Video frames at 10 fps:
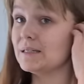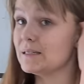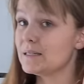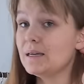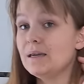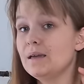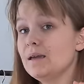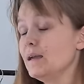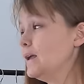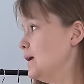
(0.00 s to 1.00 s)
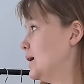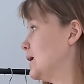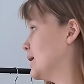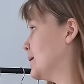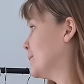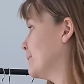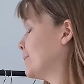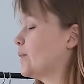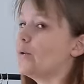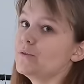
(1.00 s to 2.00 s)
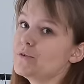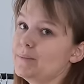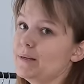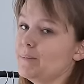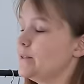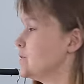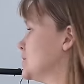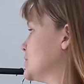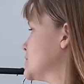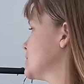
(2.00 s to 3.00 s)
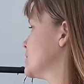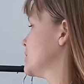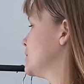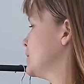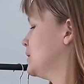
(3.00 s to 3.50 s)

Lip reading: it on 3mm.